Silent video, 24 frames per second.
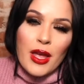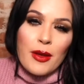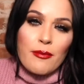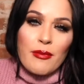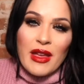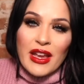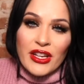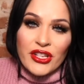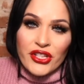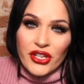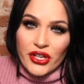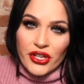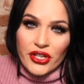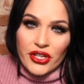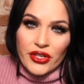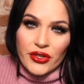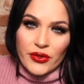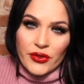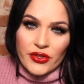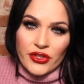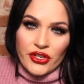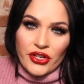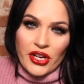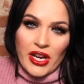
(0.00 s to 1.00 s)
Make sure you
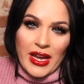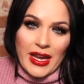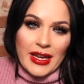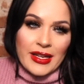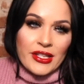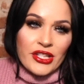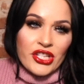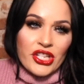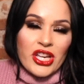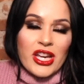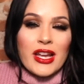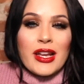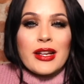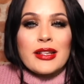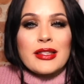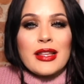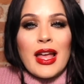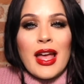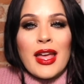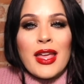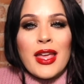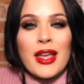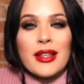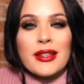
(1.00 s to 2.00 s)
use your hashtags.
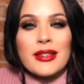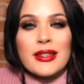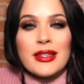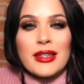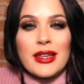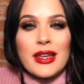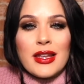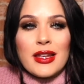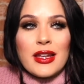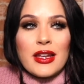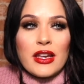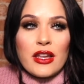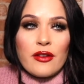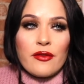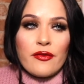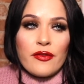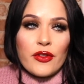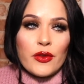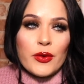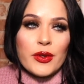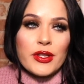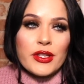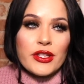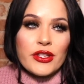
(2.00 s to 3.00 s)
I had seen an
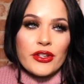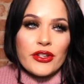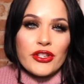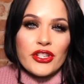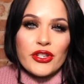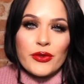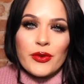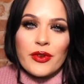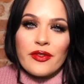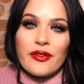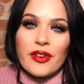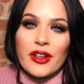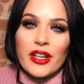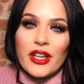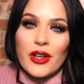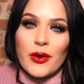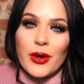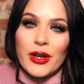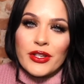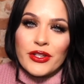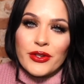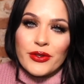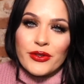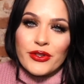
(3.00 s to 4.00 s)
influencer do a video
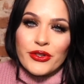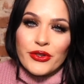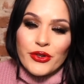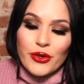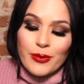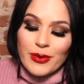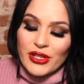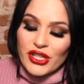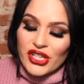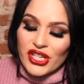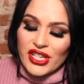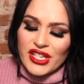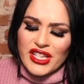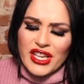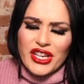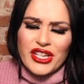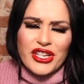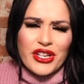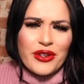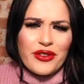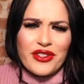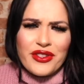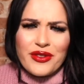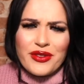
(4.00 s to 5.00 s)
on YouTube and she said
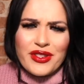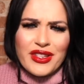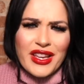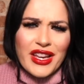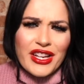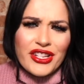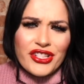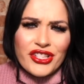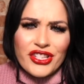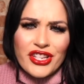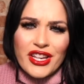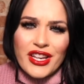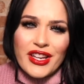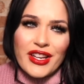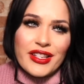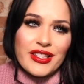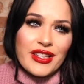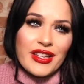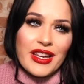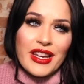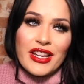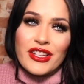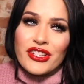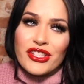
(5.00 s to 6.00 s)
don't use hashtags
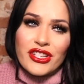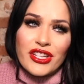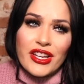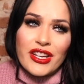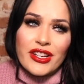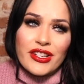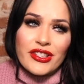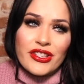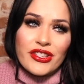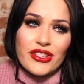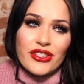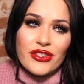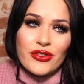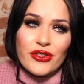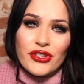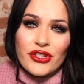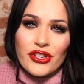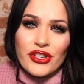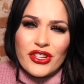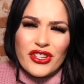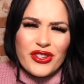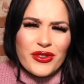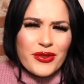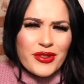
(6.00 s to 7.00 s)
and hashtags, you
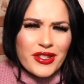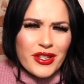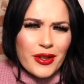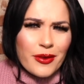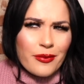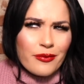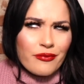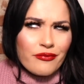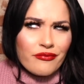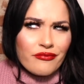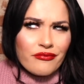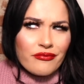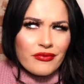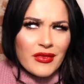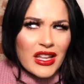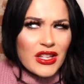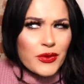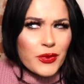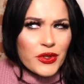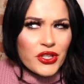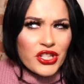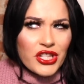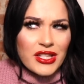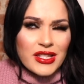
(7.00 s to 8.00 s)
shouldn't use them.
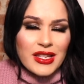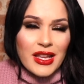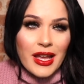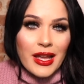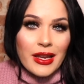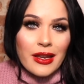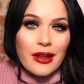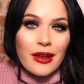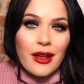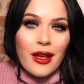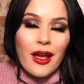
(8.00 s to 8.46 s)
That's what she said.